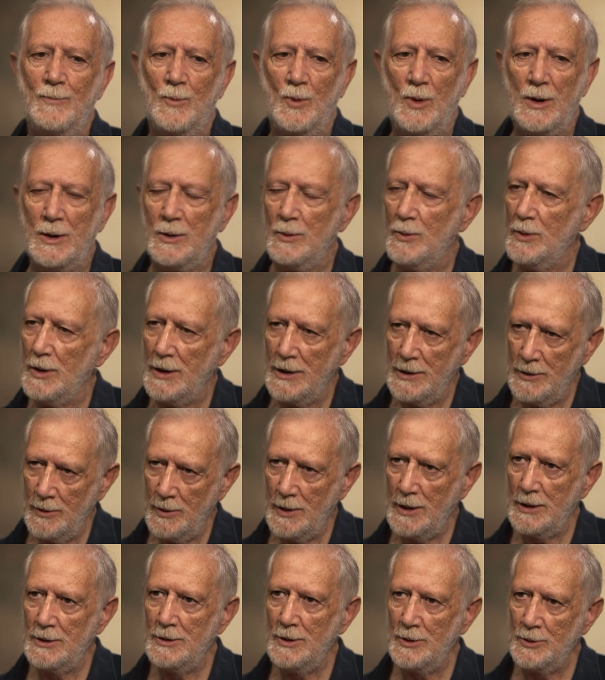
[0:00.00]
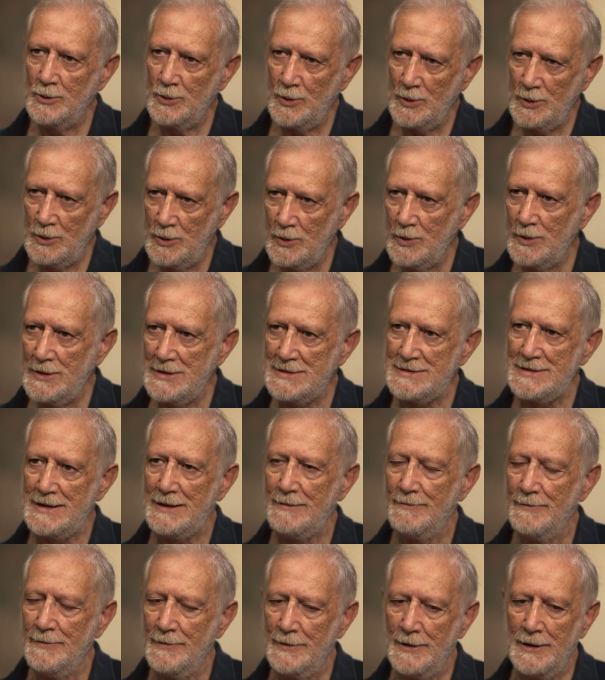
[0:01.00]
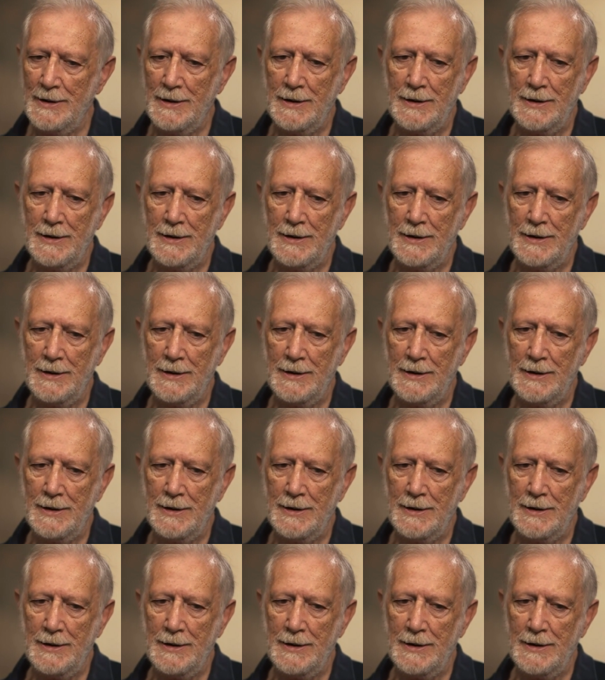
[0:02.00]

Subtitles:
Why don't we do the same?